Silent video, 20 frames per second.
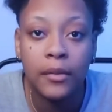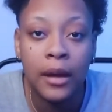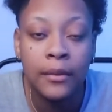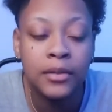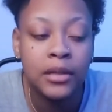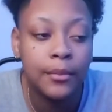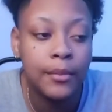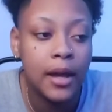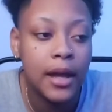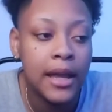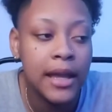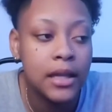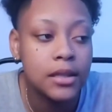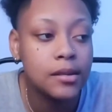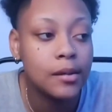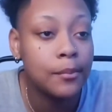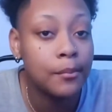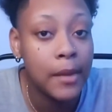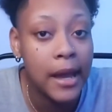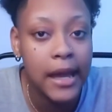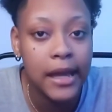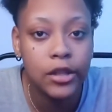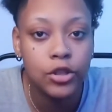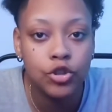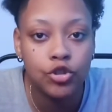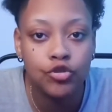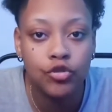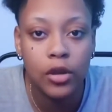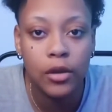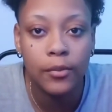I'm talking about he's a
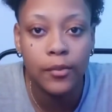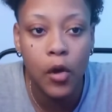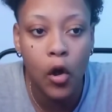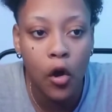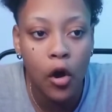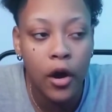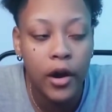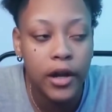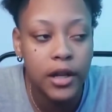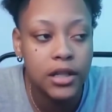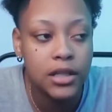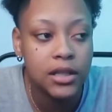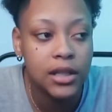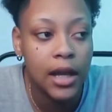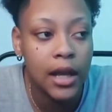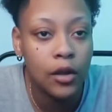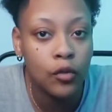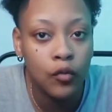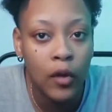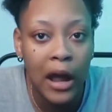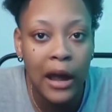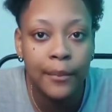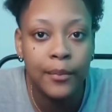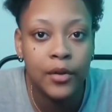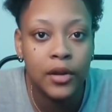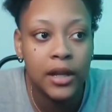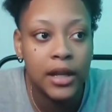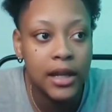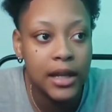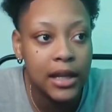mainstream artist, like rapper.
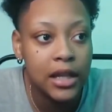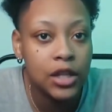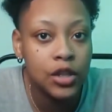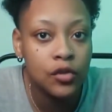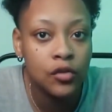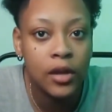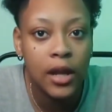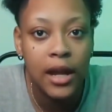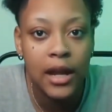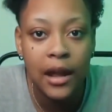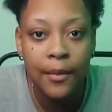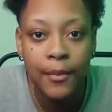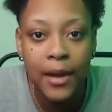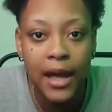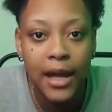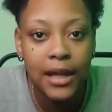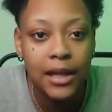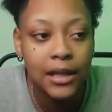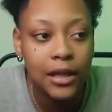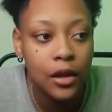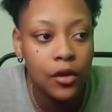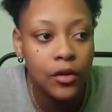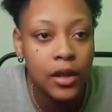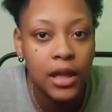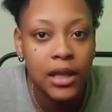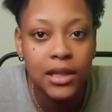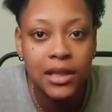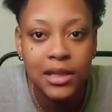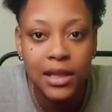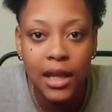He can do that. That man can
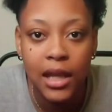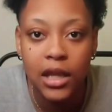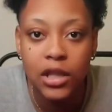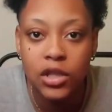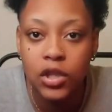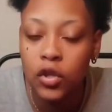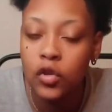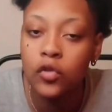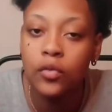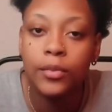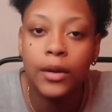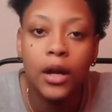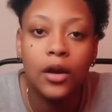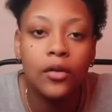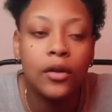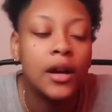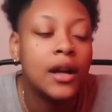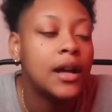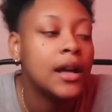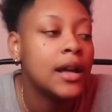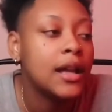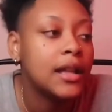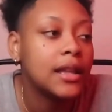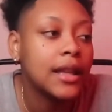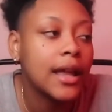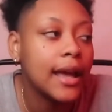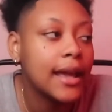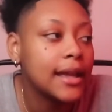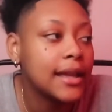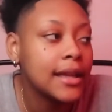low-key sing too, bro.
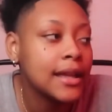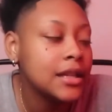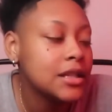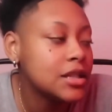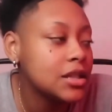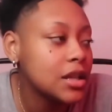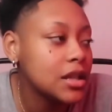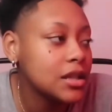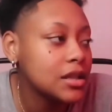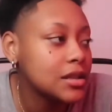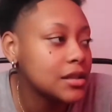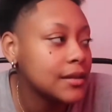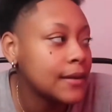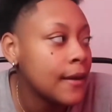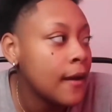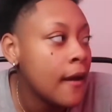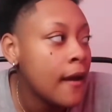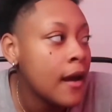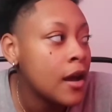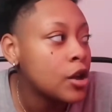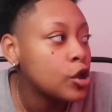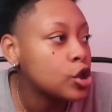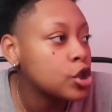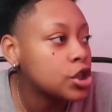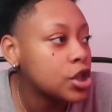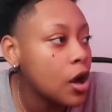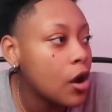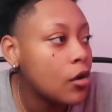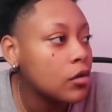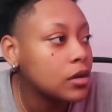Like, he's just
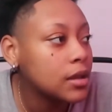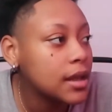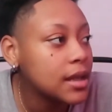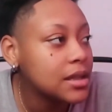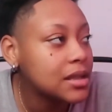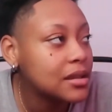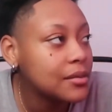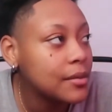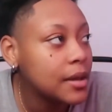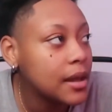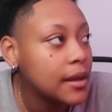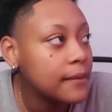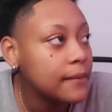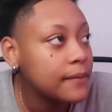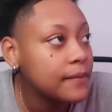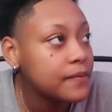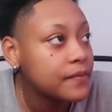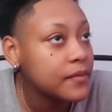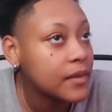so lit to me.